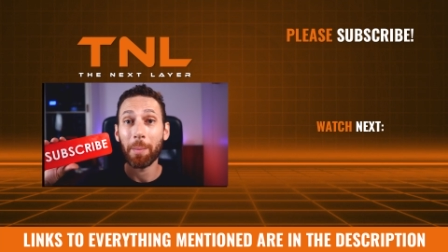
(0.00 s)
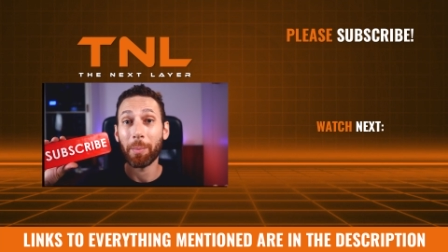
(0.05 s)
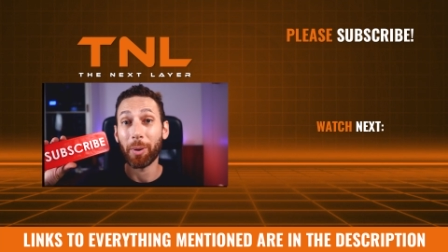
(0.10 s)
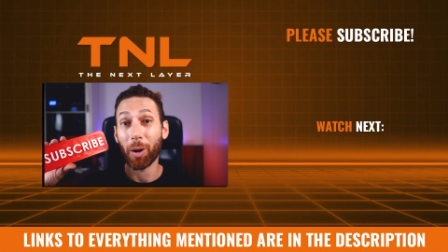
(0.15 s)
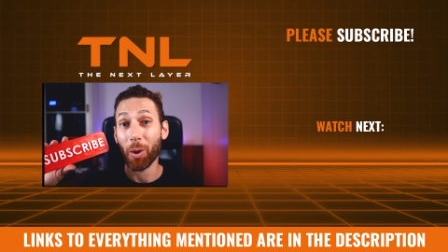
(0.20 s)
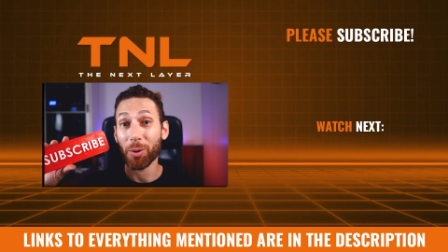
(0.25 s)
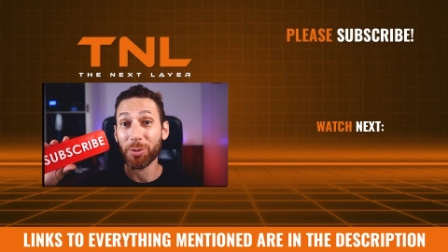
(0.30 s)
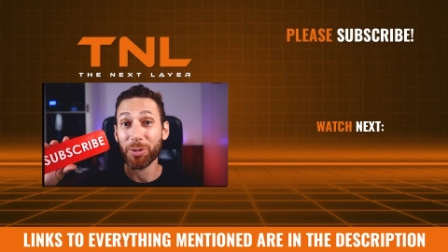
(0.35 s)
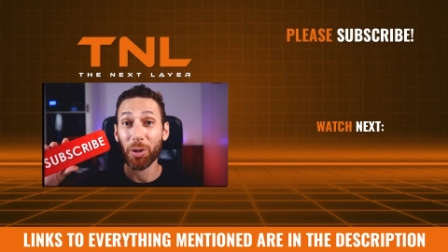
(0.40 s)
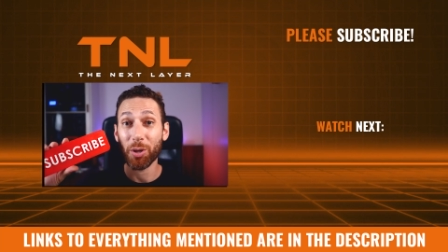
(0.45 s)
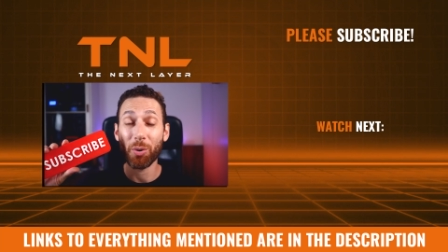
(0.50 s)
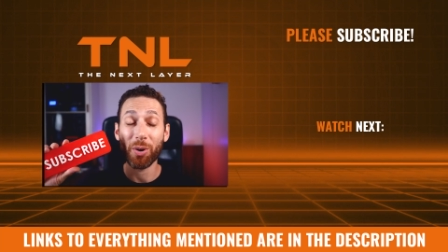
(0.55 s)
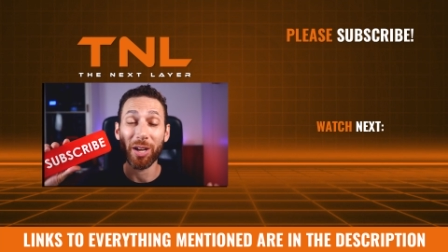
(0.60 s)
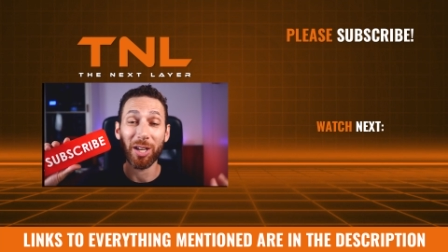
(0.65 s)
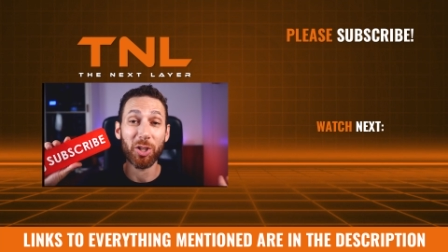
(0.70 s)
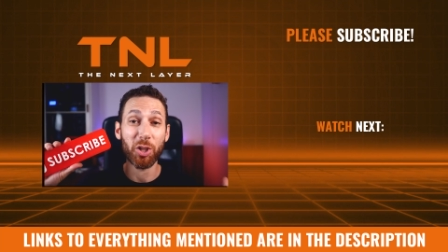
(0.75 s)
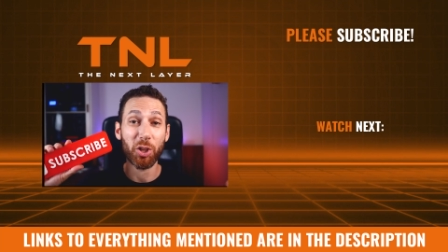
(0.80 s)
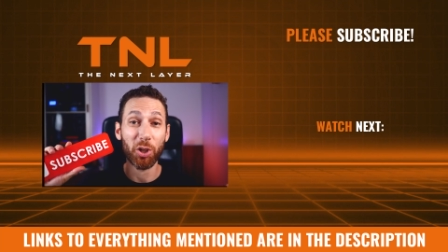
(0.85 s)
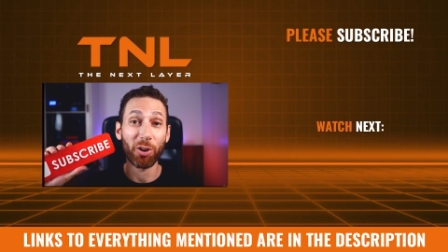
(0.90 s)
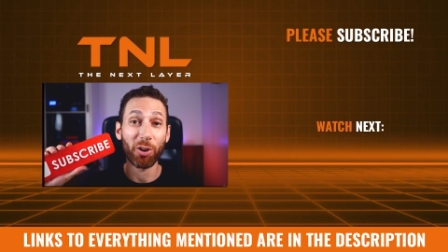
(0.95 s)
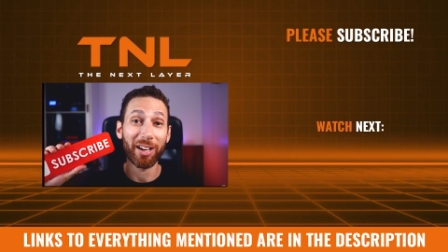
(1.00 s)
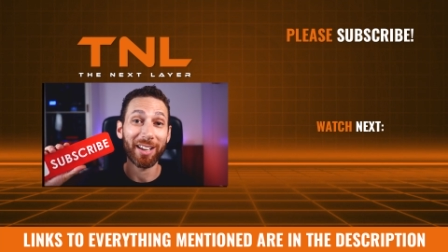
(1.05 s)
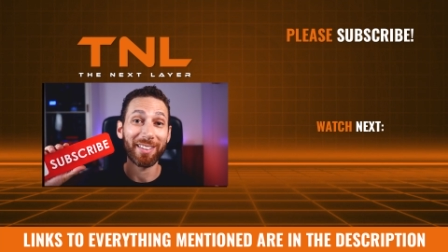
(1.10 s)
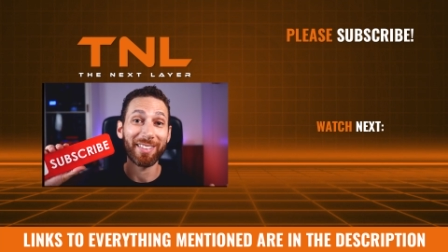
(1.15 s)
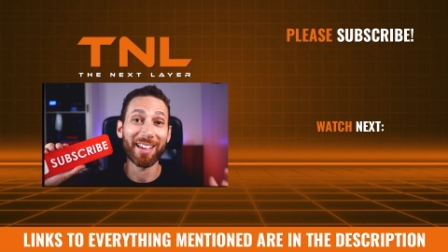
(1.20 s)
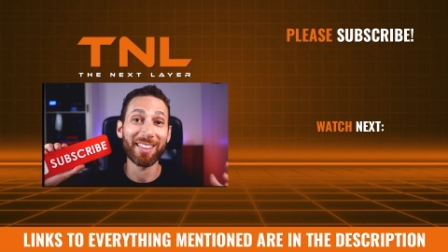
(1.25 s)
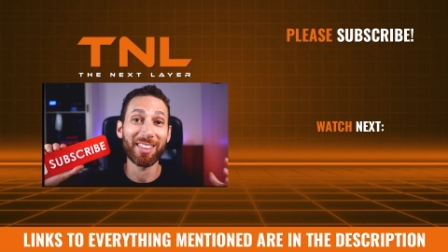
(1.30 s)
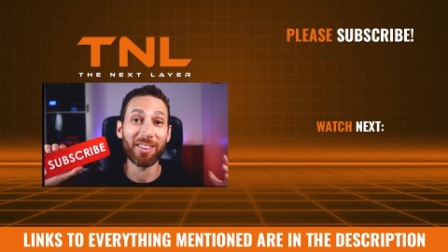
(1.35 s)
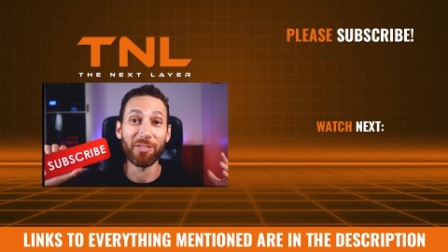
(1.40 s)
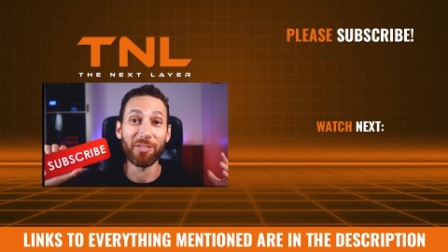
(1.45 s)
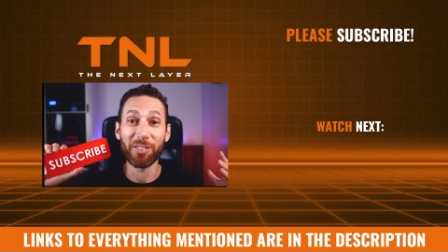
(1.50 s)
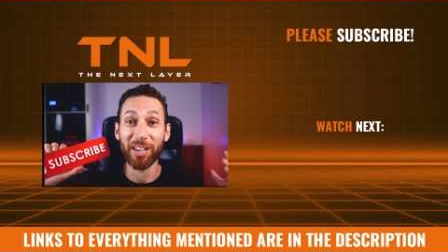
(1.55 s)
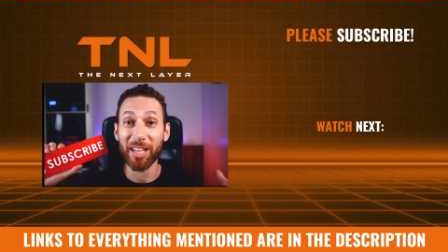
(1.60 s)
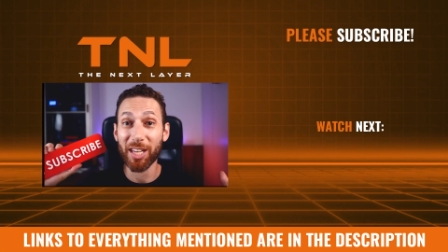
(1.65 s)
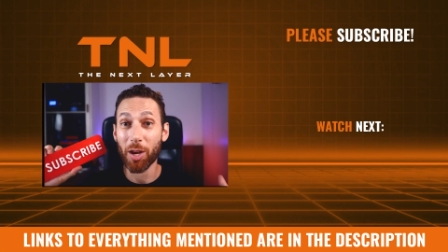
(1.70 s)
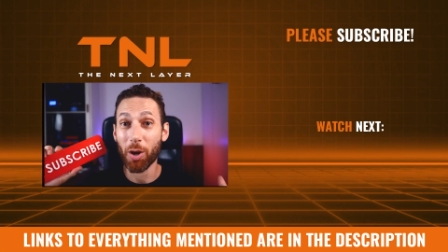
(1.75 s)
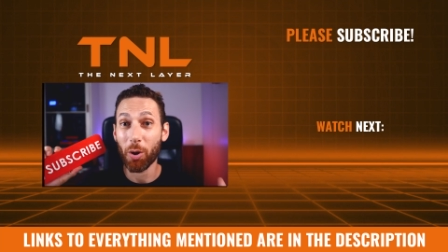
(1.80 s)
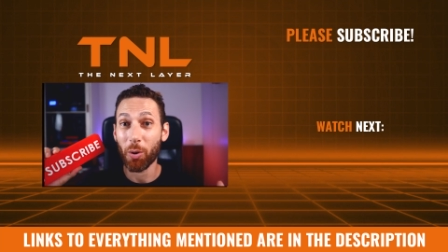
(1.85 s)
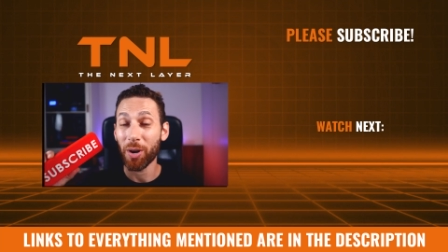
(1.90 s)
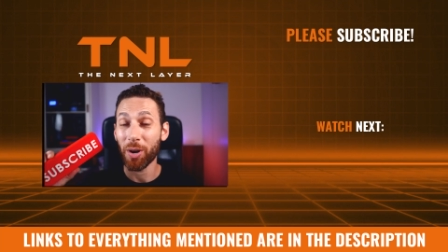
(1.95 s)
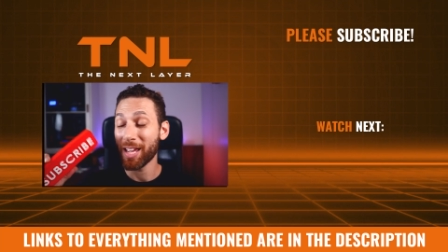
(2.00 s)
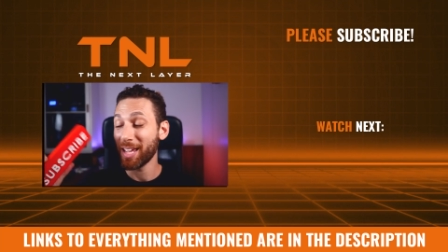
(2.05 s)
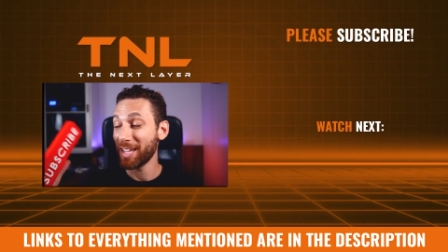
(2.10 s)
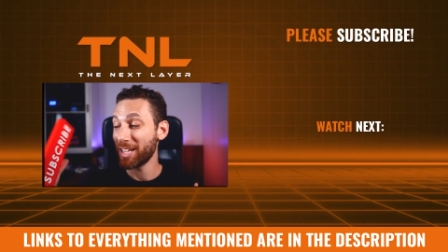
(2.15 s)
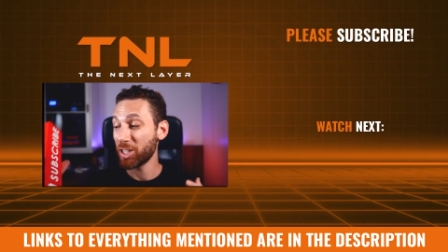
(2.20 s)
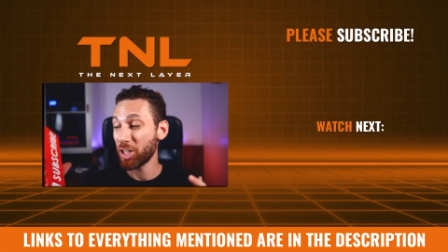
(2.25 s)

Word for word: but also ensuring that the video